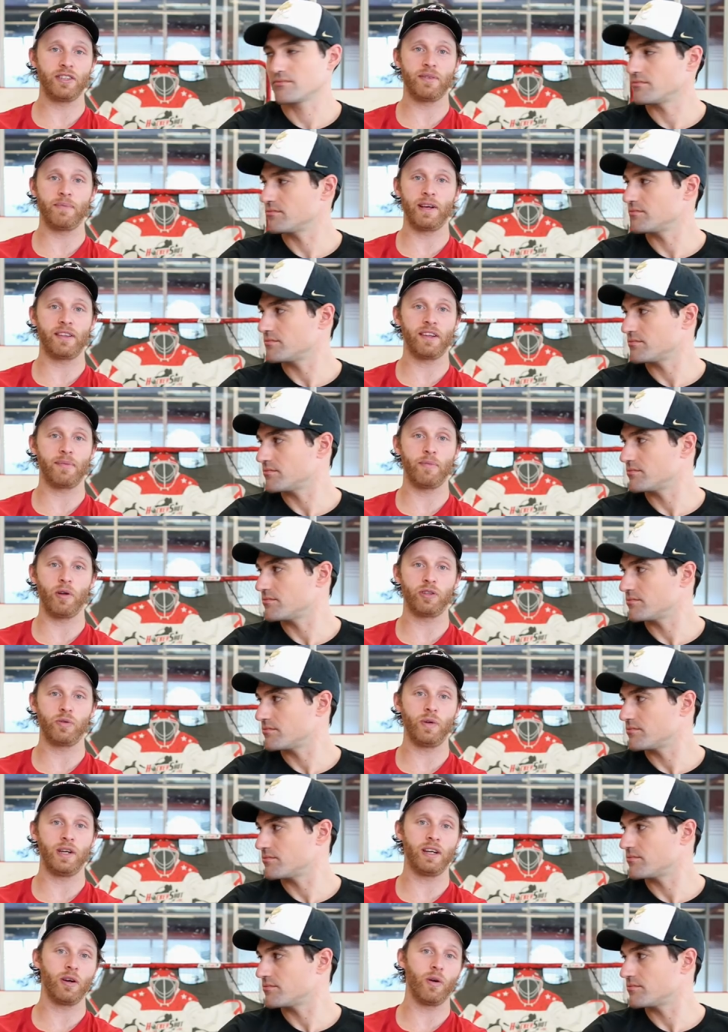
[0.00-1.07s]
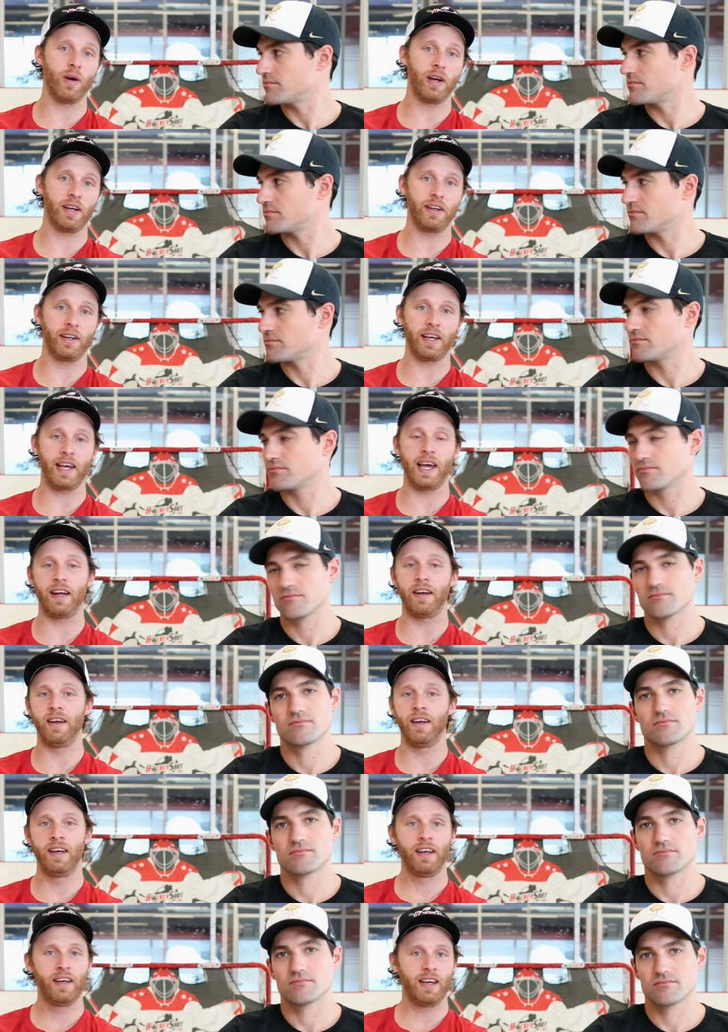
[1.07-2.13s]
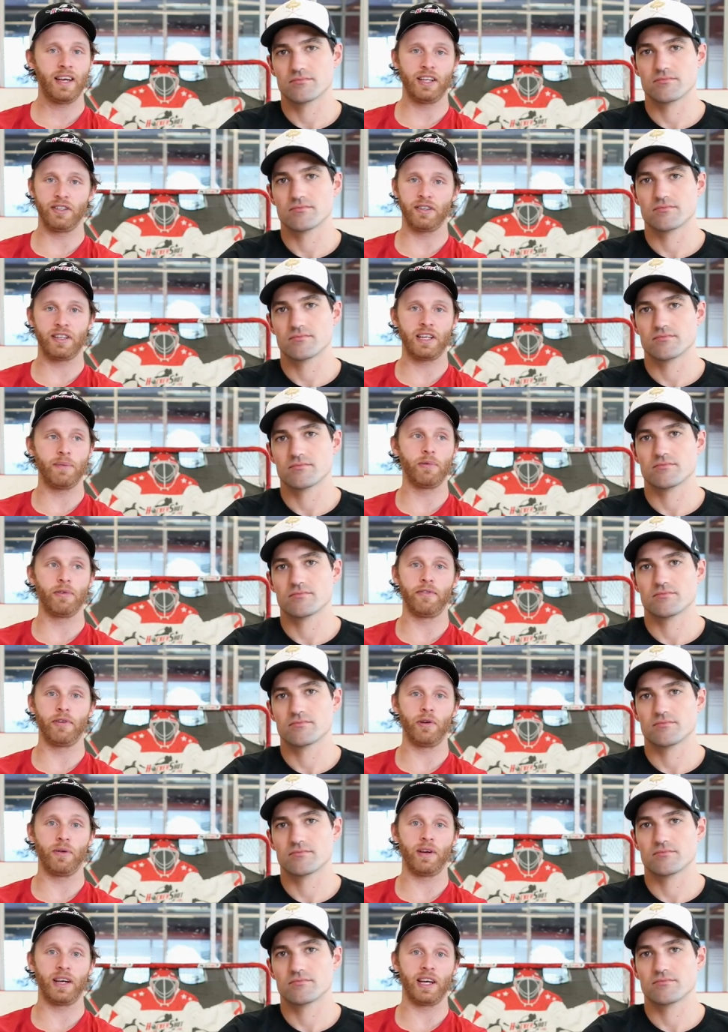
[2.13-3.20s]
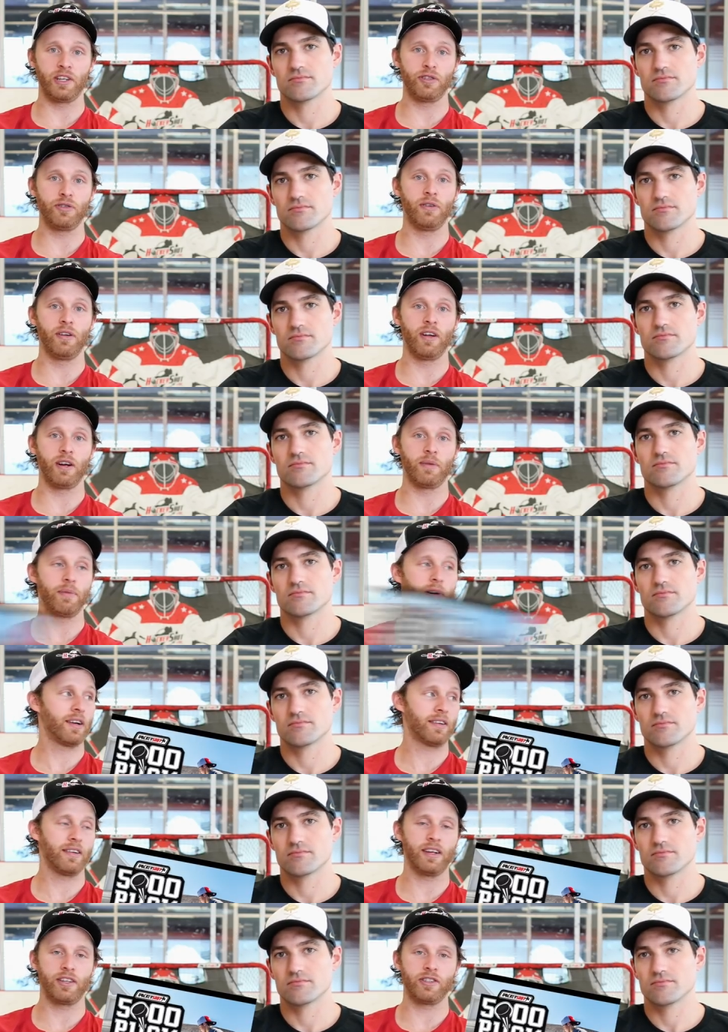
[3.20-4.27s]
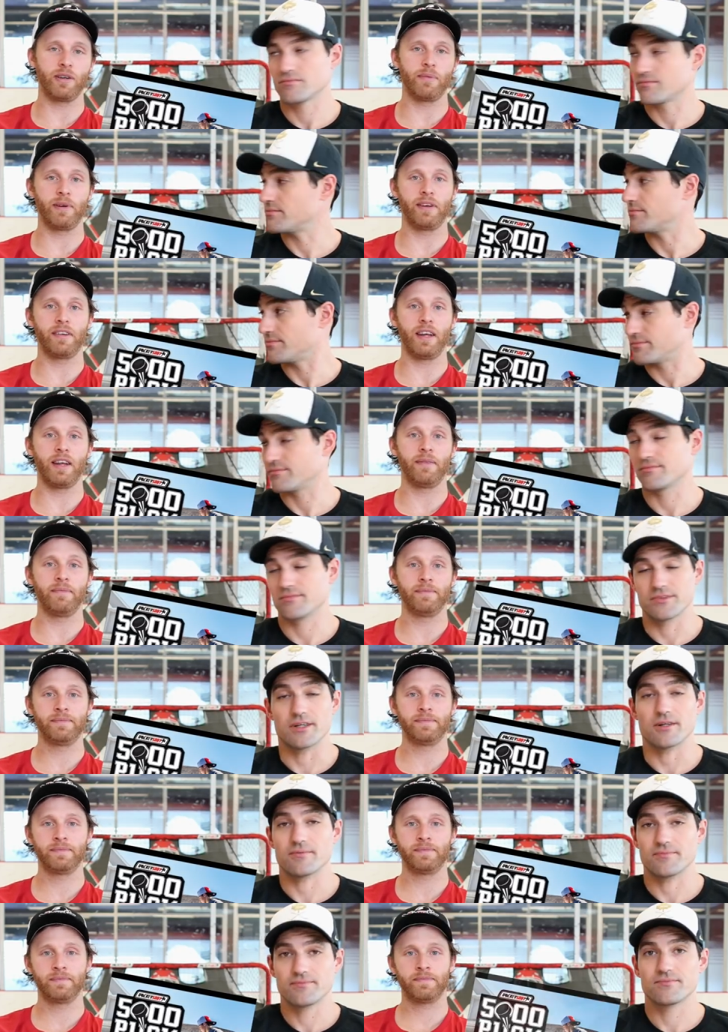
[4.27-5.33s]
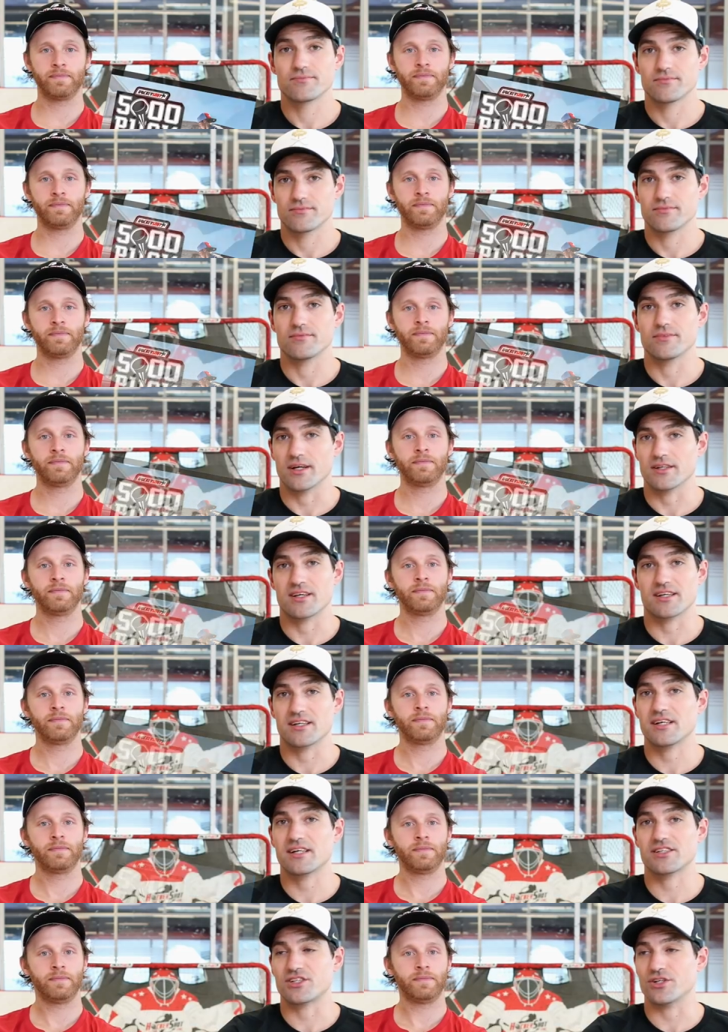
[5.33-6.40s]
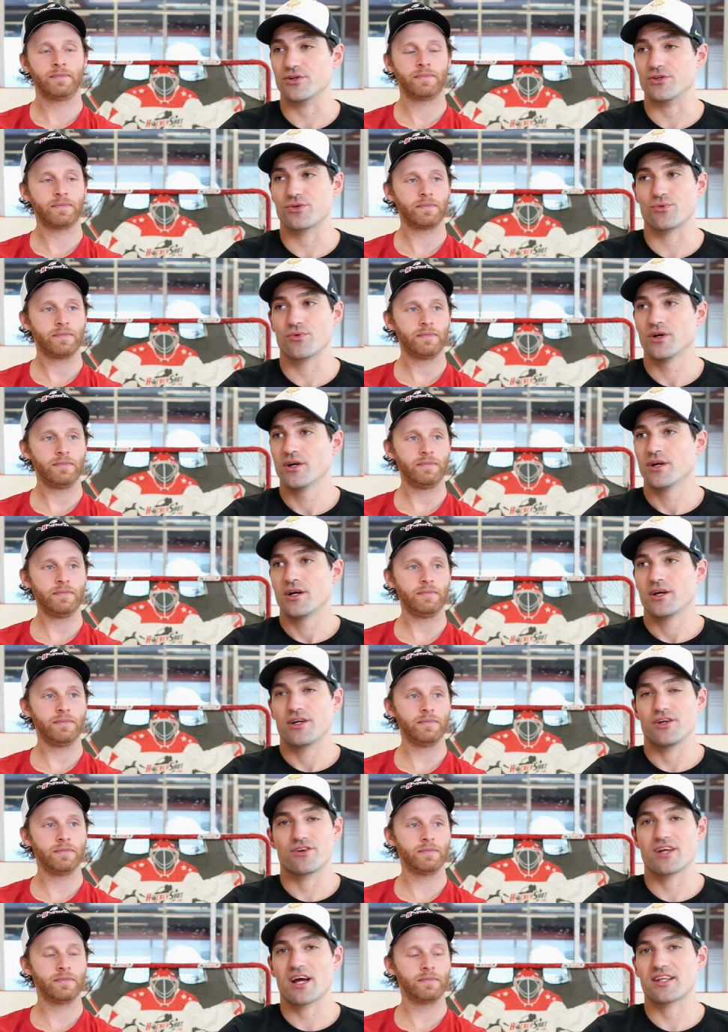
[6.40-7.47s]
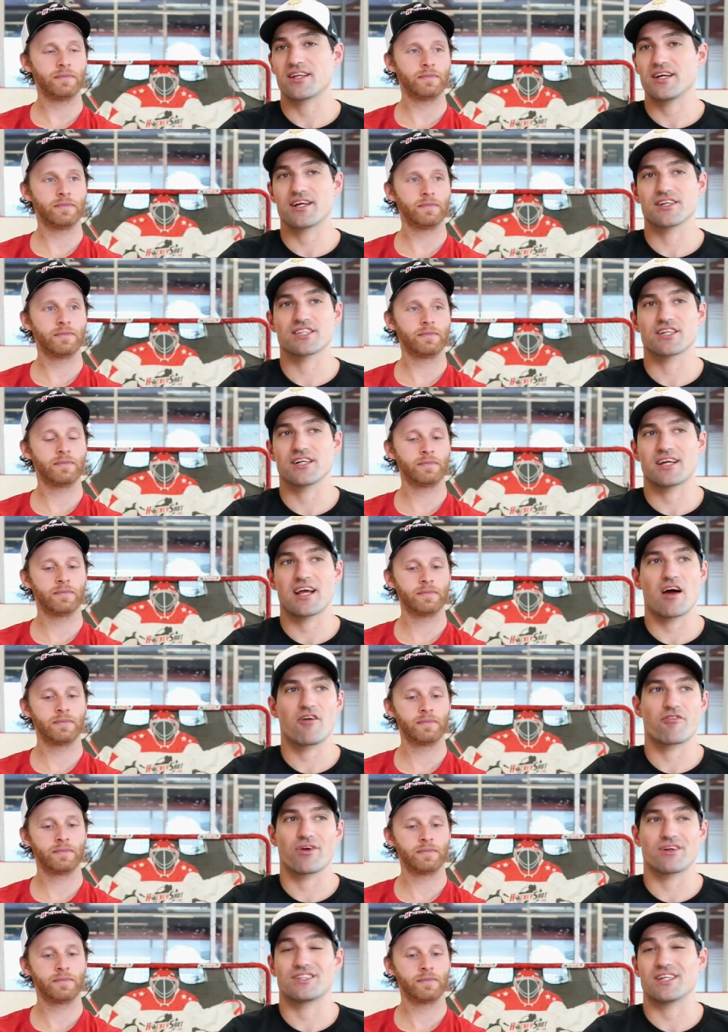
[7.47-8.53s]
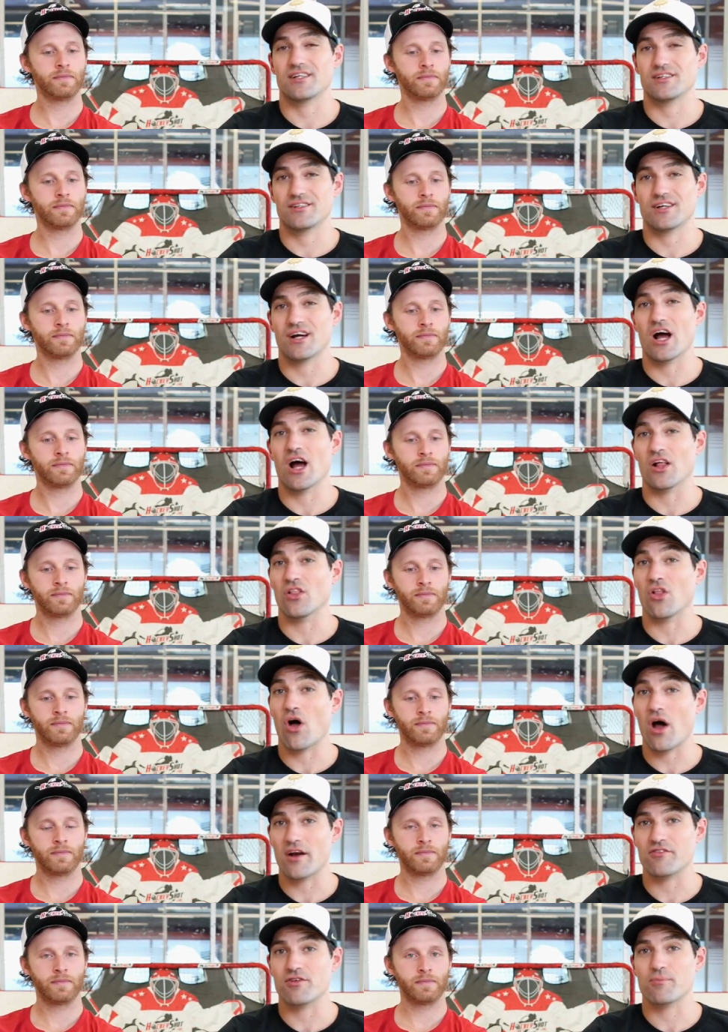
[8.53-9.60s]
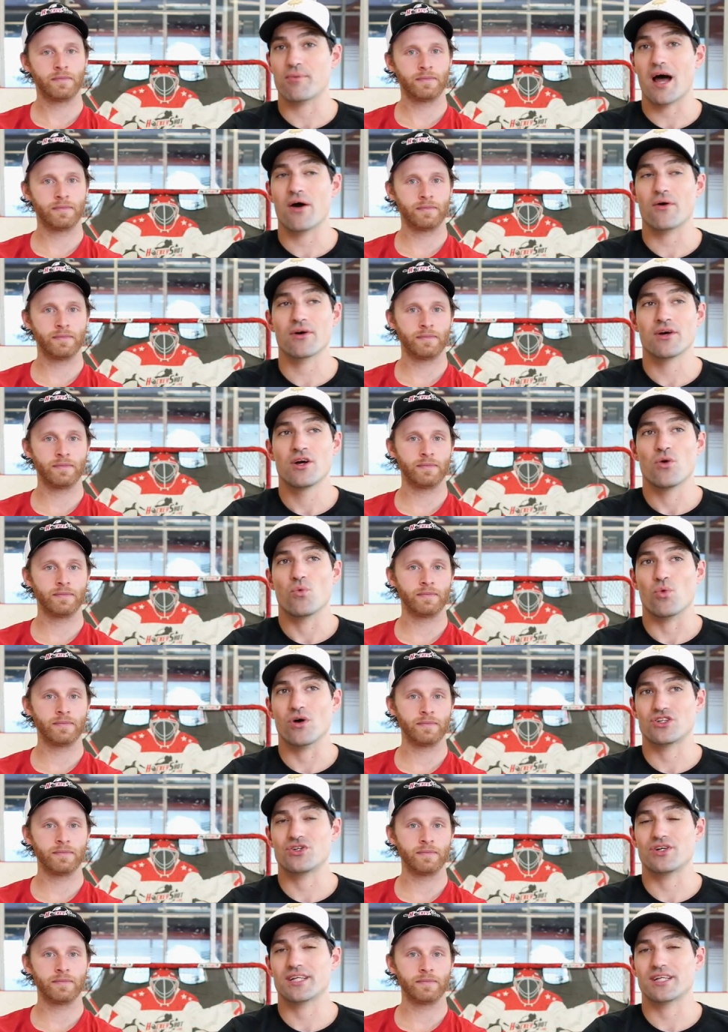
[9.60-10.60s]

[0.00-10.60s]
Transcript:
Speaker 1: just make the small tweak, go at it again, and just keep reviewing and shoot a lot of pucks, like Jeremy said.
Speaker 2: Yeah, technique is huge. Your technique is going to count for, I'd say, a lot of your power. Once